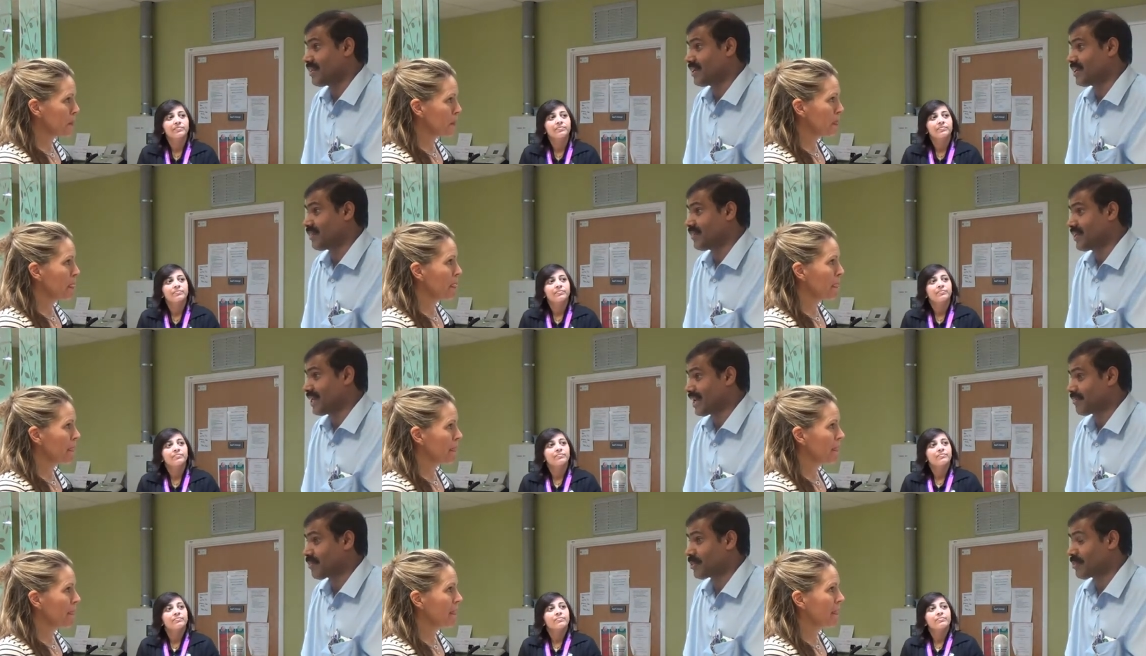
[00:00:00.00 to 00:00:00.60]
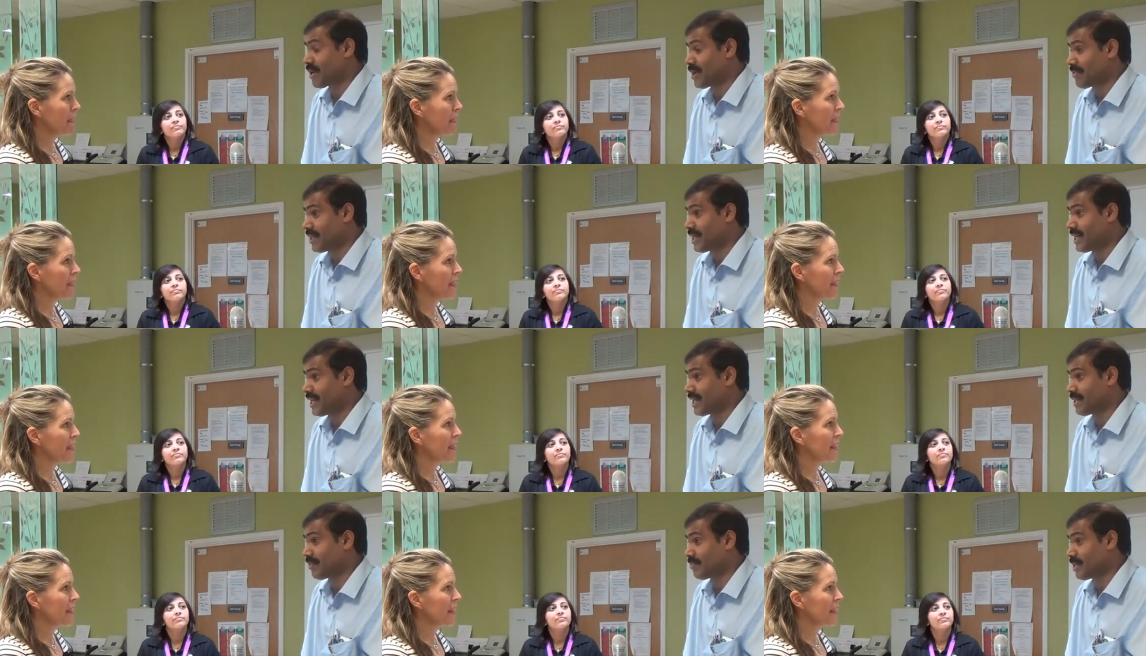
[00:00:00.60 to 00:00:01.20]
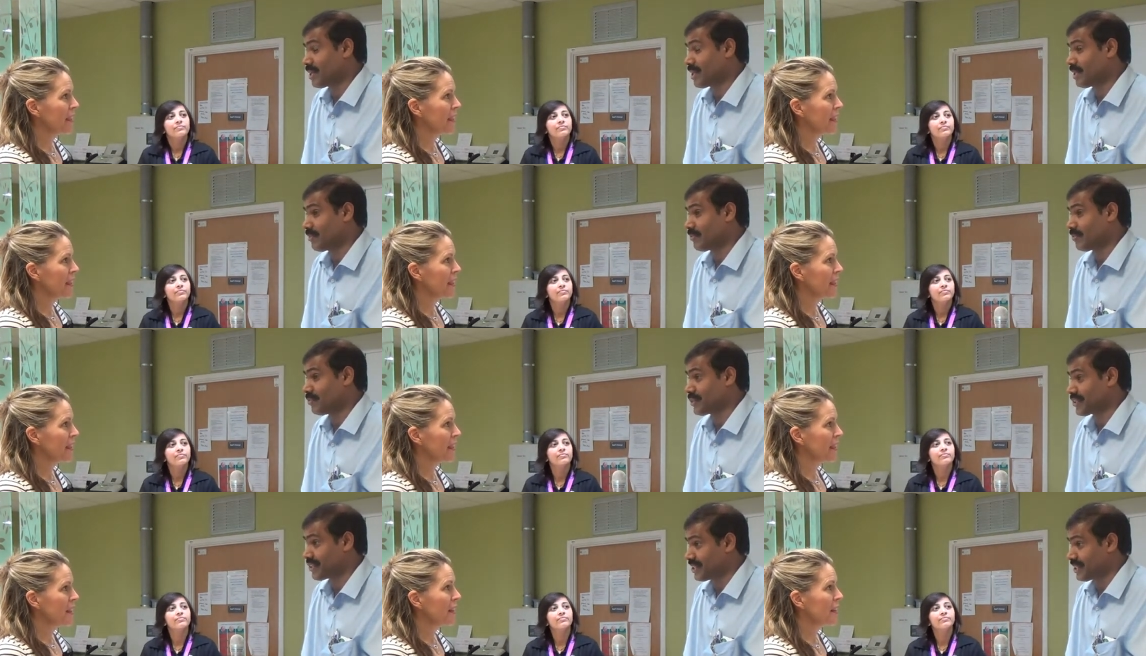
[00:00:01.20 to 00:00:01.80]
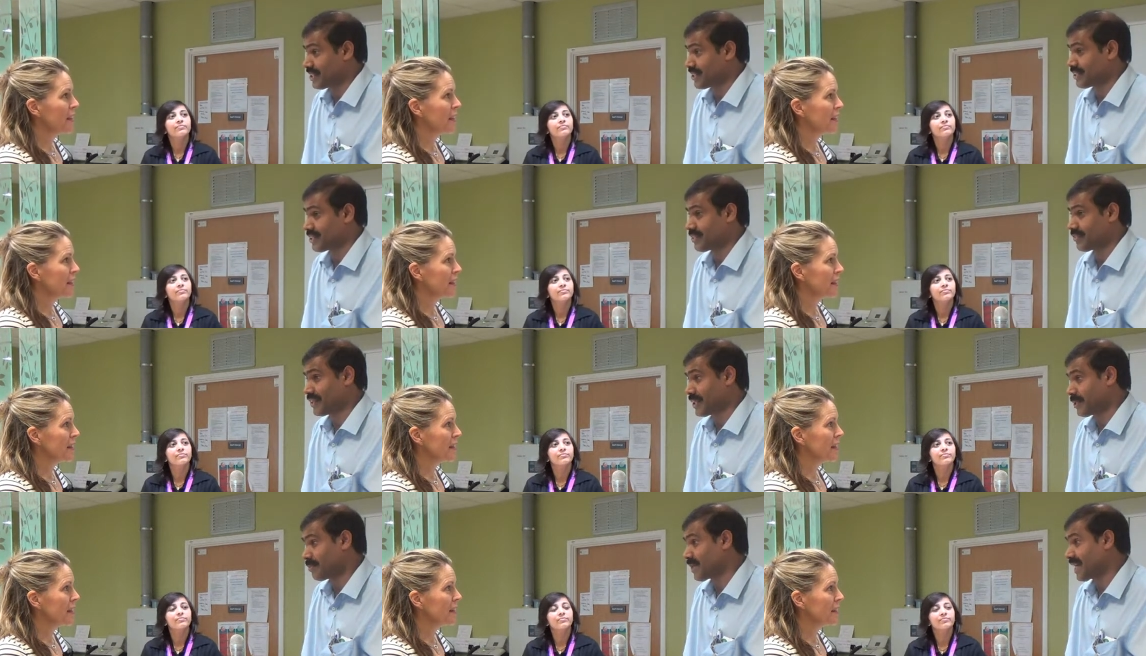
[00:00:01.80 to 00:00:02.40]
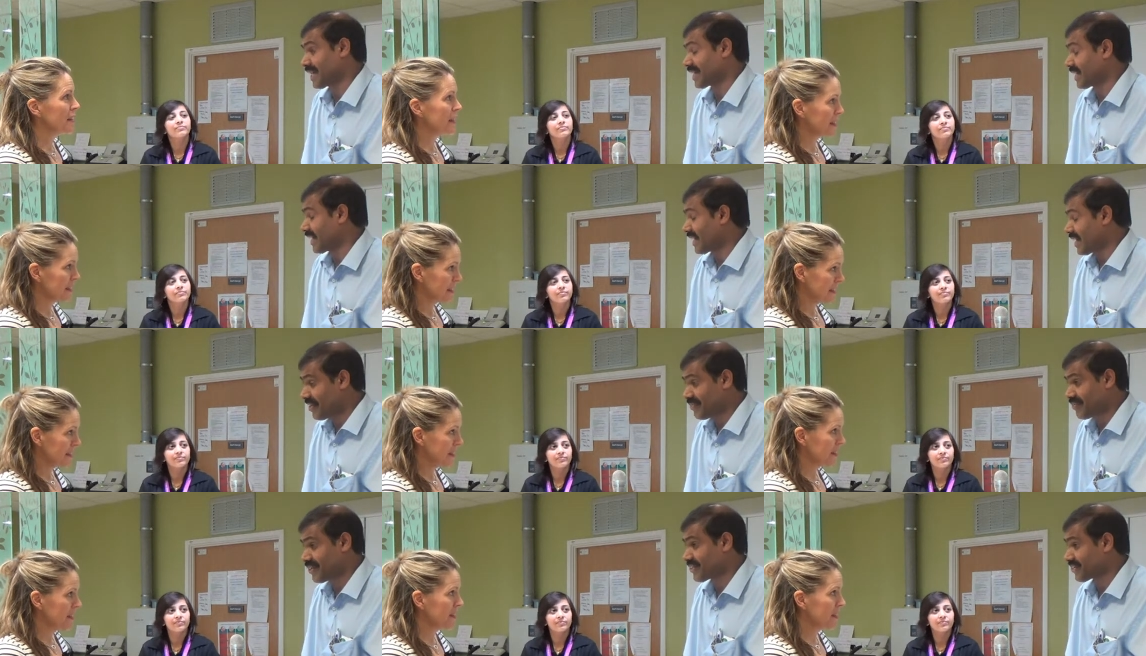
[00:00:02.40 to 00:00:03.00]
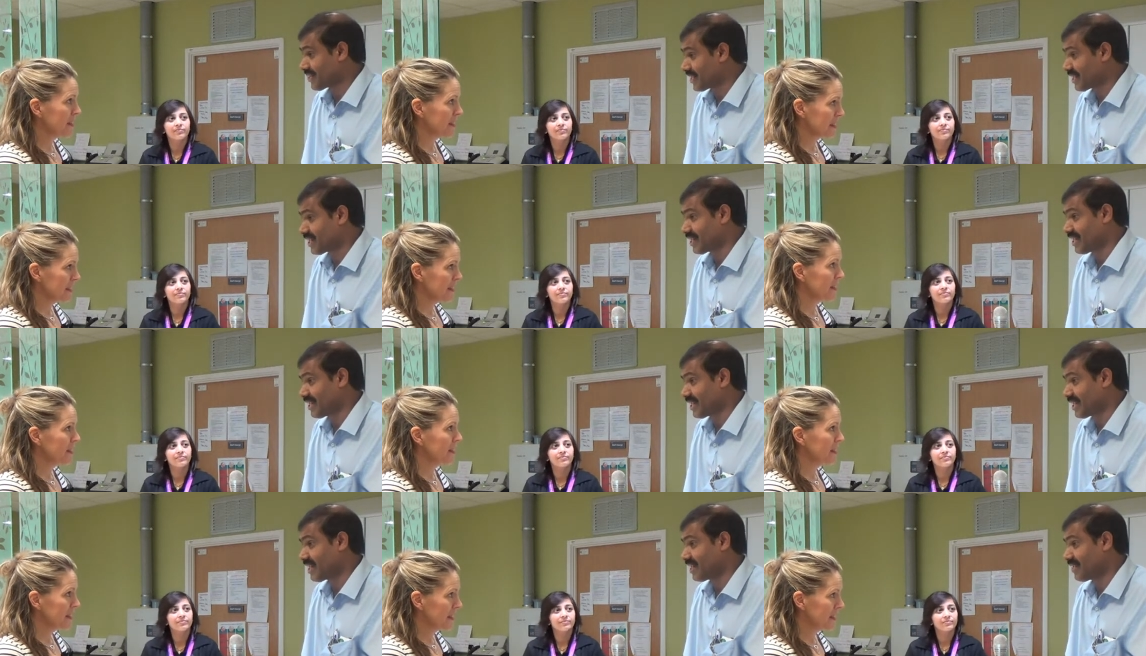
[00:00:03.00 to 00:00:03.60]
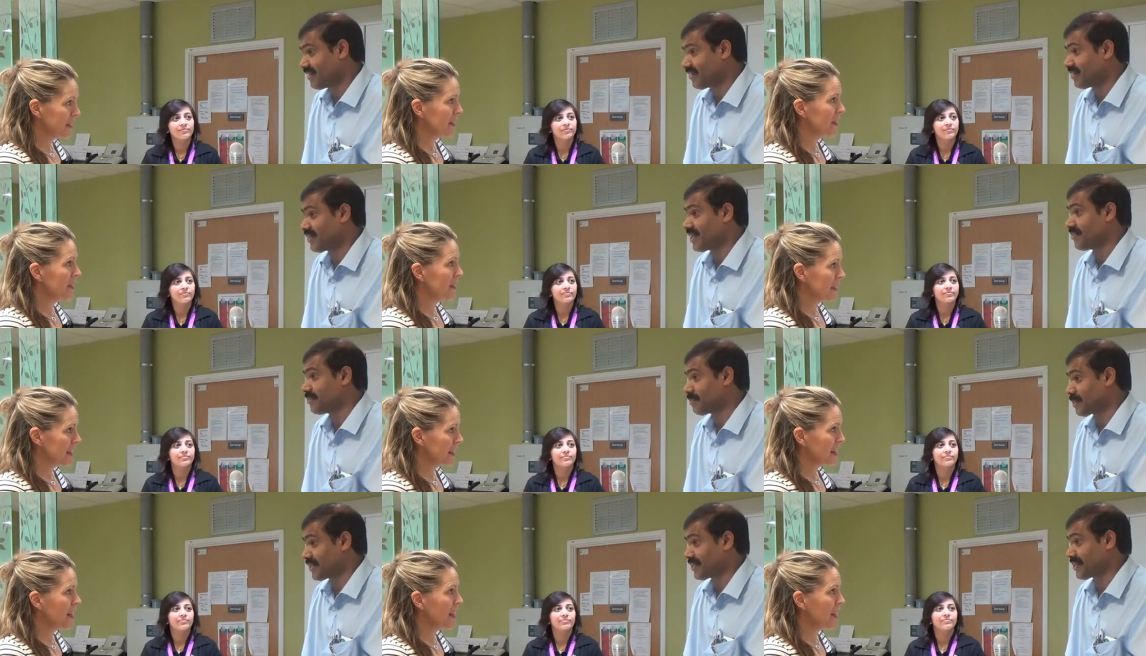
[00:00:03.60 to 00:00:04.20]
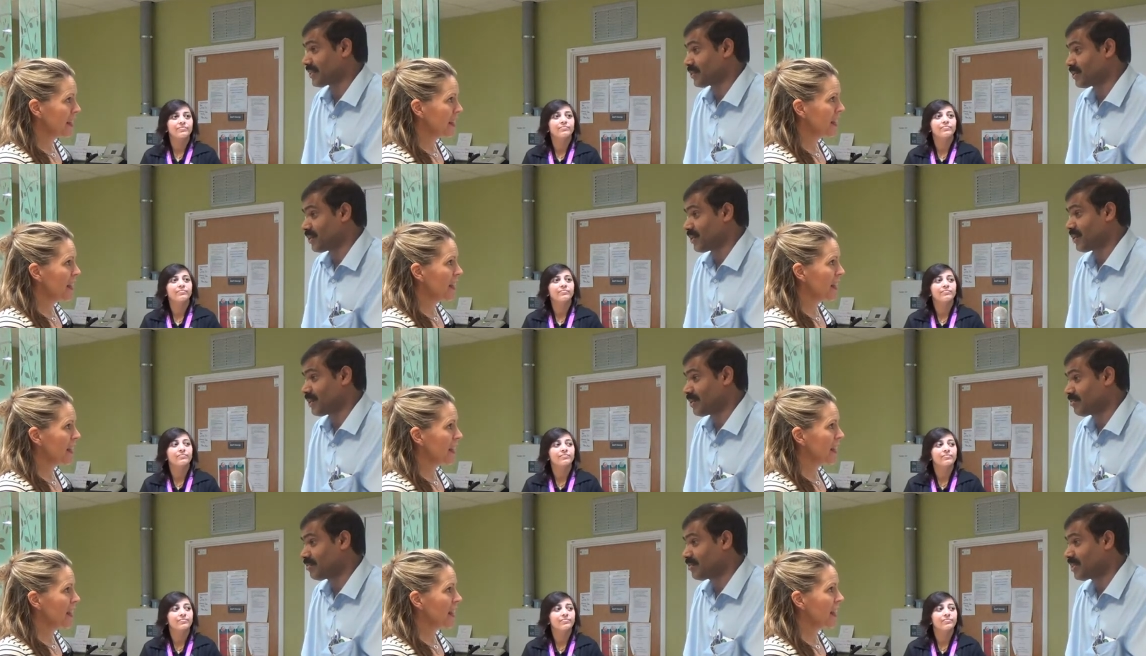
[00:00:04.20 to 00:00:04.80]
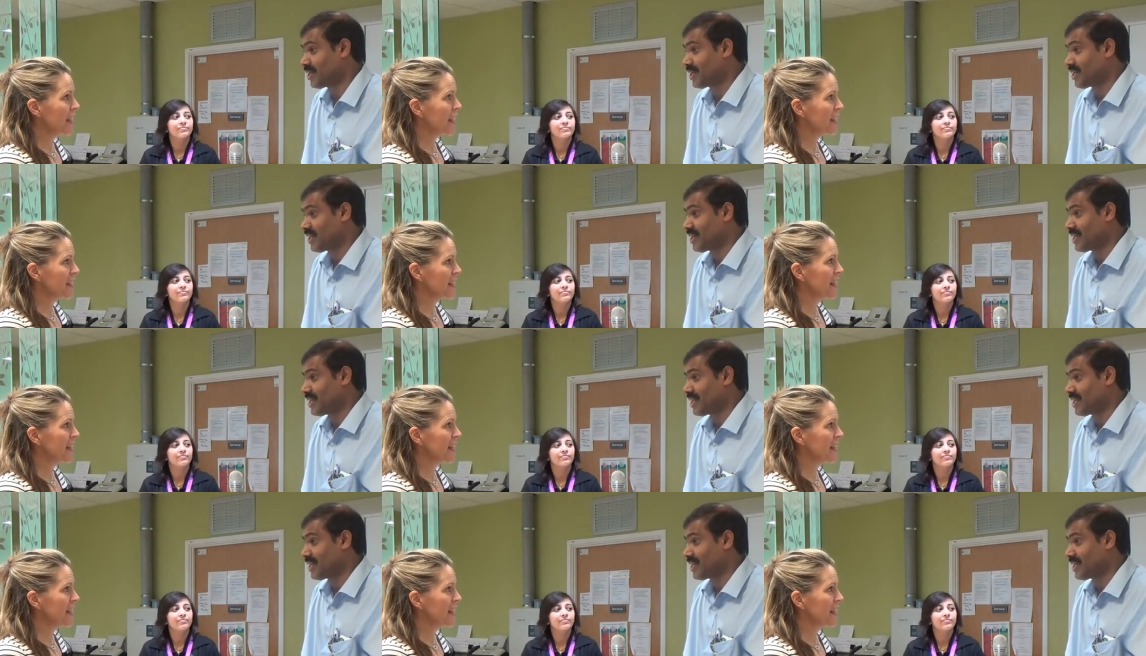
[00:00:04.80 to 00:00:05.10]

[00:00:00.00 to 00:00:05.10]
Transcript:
Speaker 1: and uh, we have a family and um, visitors feedback every single day when patient go home.